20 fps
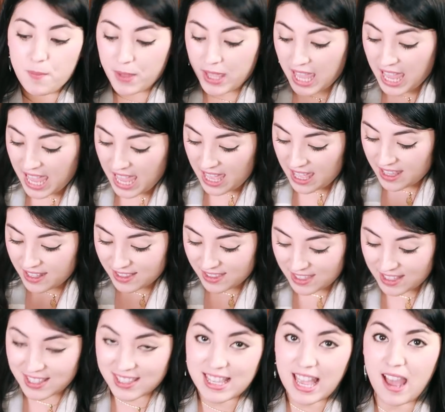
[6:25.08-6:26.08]
hears
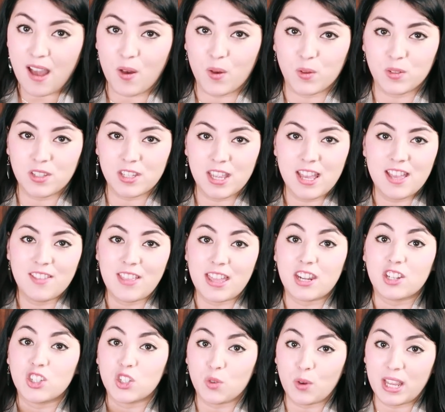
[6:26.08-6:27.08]
the sound
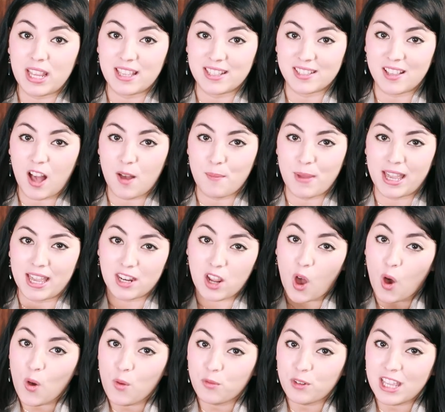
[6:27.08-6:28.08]
that a treat is coming, and
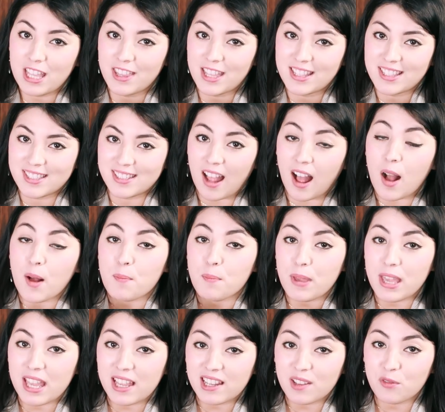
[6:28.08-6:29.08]
hopefully he'll then start
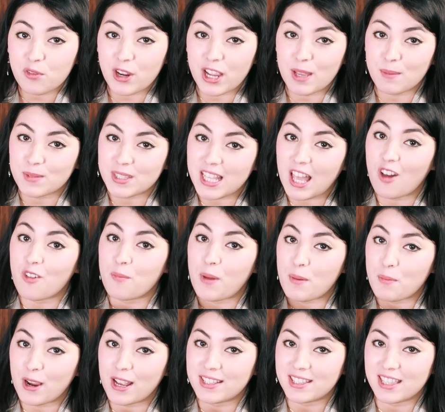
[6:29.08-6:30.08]
appealing for it himself
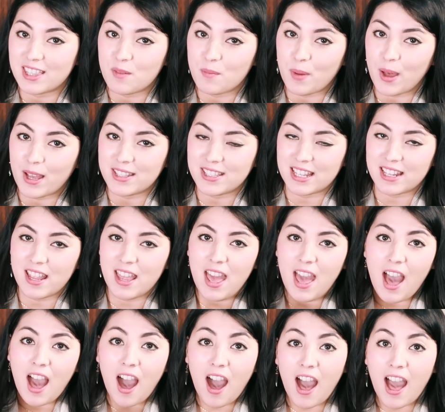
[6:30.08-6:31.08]
by pressing the button.
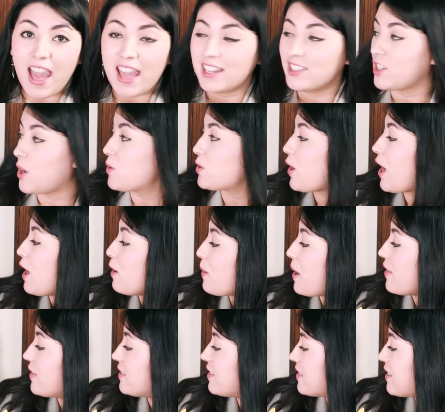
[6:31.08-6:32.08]
I don't know how well this